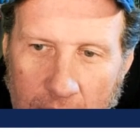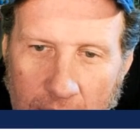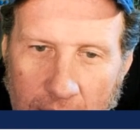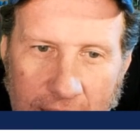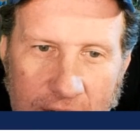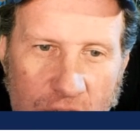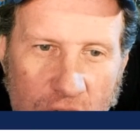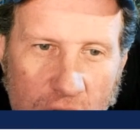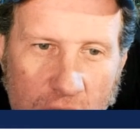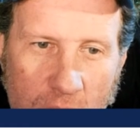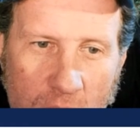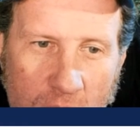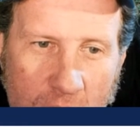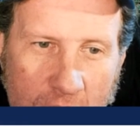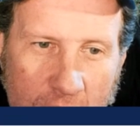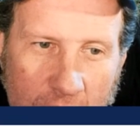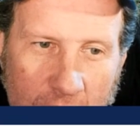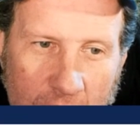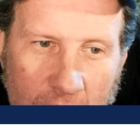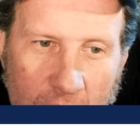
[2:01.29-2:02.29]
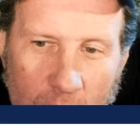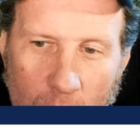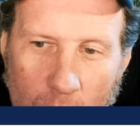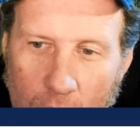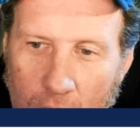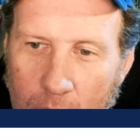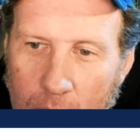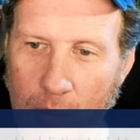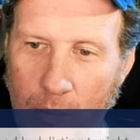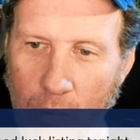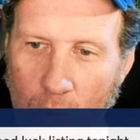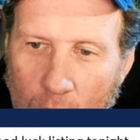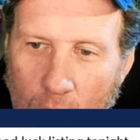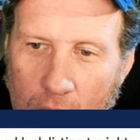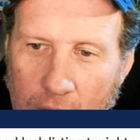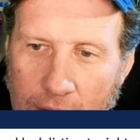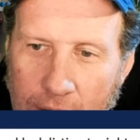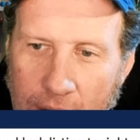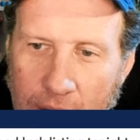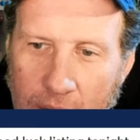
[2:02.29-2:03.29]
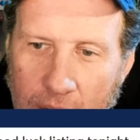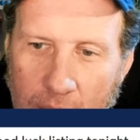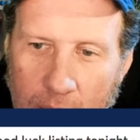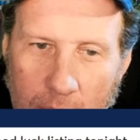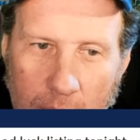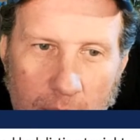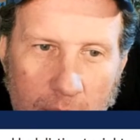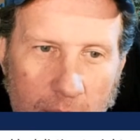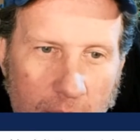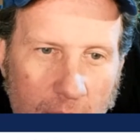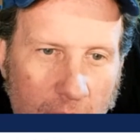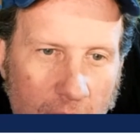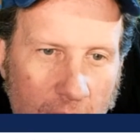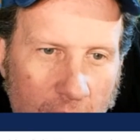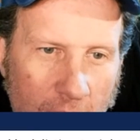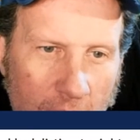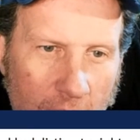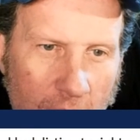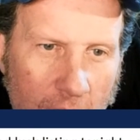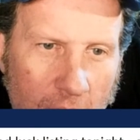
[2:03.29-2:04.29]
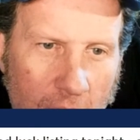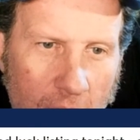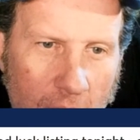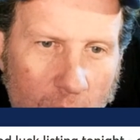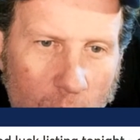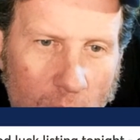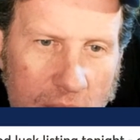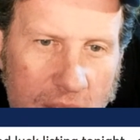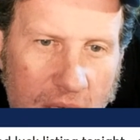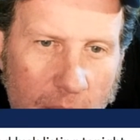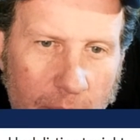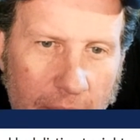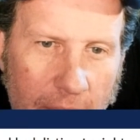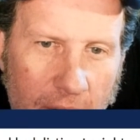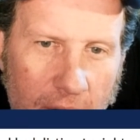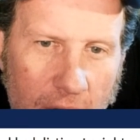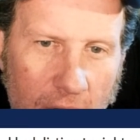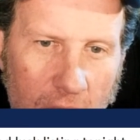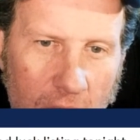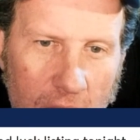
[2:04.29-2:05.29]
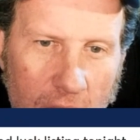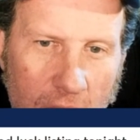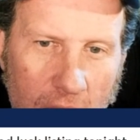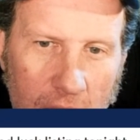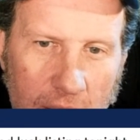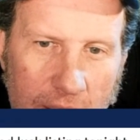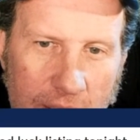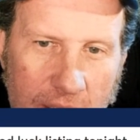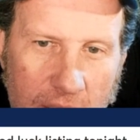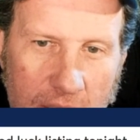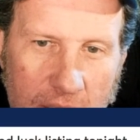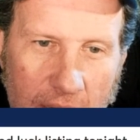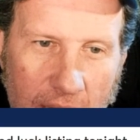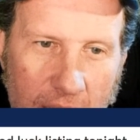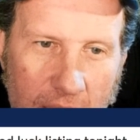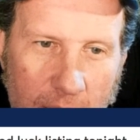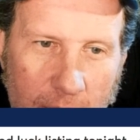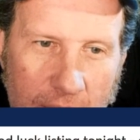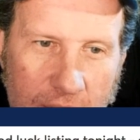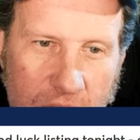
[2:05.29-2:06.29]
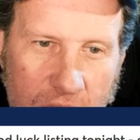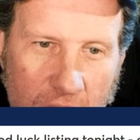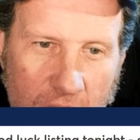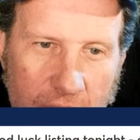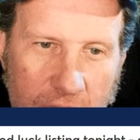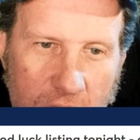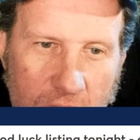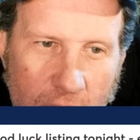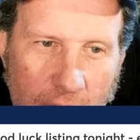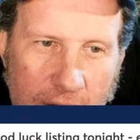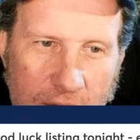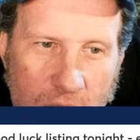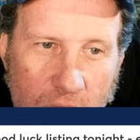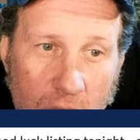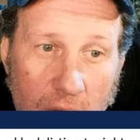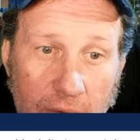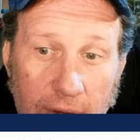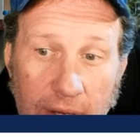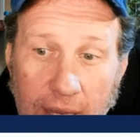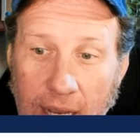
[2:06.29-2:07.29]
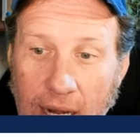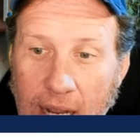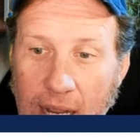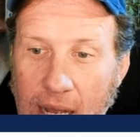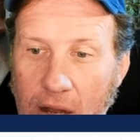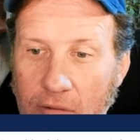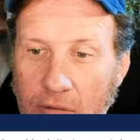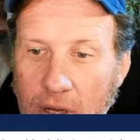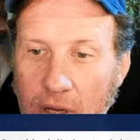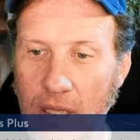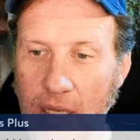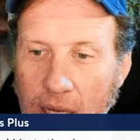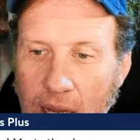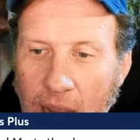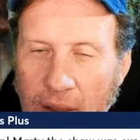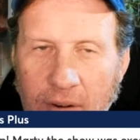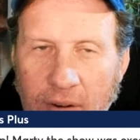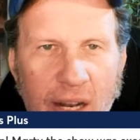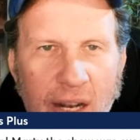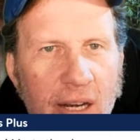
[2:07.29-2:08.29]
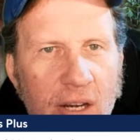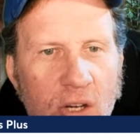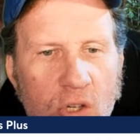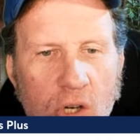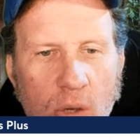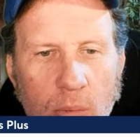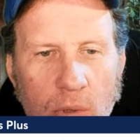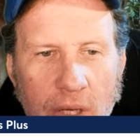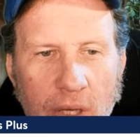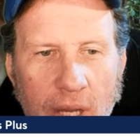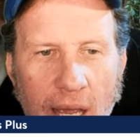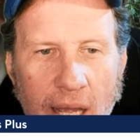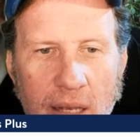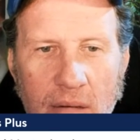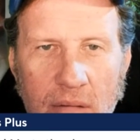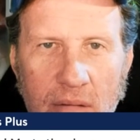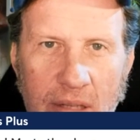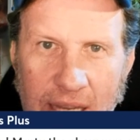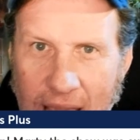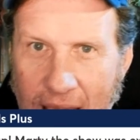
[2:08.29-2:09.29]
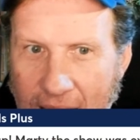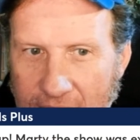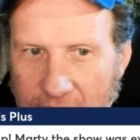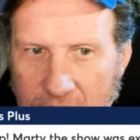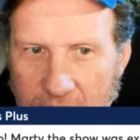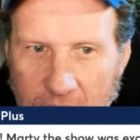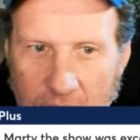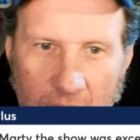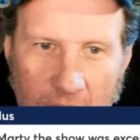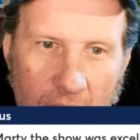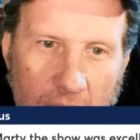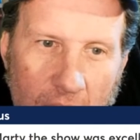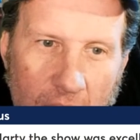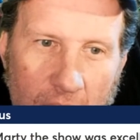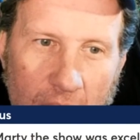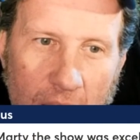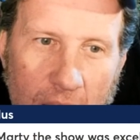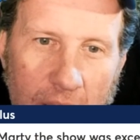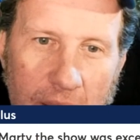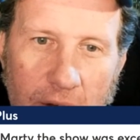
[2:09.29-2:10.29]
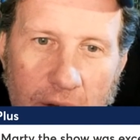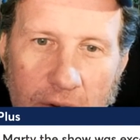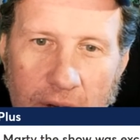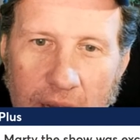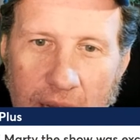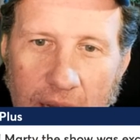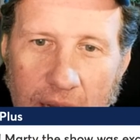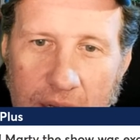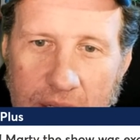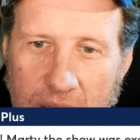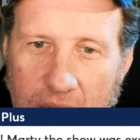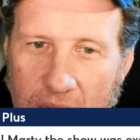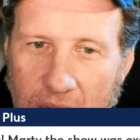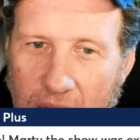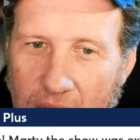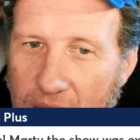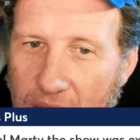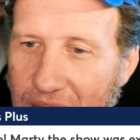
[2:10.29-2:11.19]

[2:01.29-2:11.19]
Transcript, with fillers: Hi, Joe. Welcome aboard. What's up, Eric? Good luck listening to that eBay service crash all over. Get out, really? I haven't had any trouble yet. Yet. There he is, Keith.